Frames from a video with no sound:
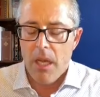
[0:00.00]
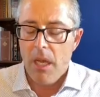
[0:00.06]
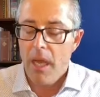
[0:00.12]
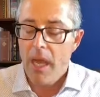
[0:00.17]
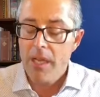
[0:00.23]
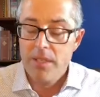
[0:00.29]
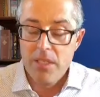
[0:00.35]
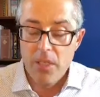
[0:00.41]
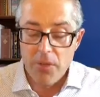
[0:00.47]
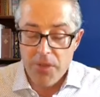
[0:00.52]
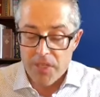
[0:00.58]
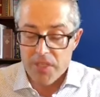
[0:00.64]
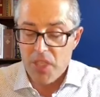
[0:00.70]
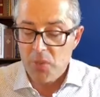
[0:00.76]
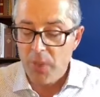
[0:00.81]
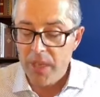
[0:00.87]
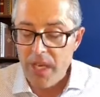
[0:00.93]
And so
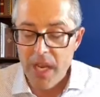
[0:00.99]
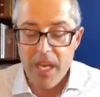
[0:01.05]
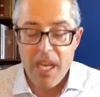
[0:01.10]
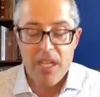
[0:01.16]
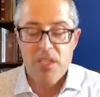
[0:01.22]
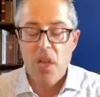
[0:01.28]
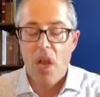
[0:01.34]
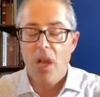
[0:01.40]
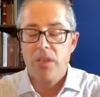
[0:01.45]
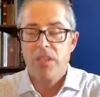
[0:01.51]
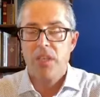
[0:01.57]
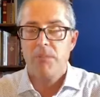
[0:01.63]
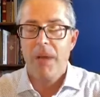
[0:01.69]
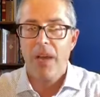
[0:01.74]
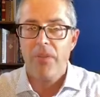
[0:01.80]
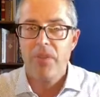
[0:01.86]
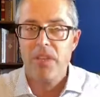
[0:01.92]
this is what he, he talks
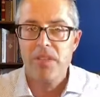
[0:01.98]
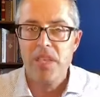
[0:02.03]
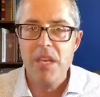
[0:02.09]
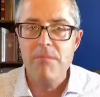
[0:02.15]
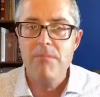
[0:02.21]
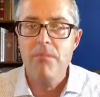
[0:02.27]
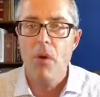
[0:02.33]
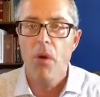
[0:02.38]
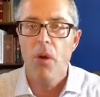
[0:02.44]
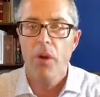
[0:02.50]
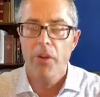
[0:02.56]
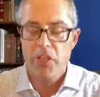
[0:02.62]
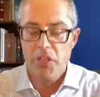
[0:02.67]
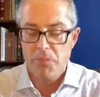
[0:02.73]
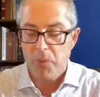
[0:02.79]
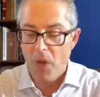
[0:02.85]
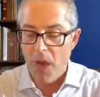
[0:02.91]
about this. He
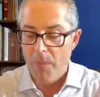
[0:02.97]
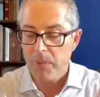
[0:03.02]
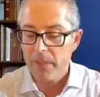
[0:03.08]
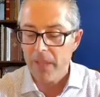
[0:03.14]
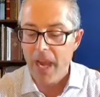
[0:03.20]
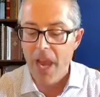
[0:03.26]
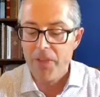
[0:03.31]
mourns properly.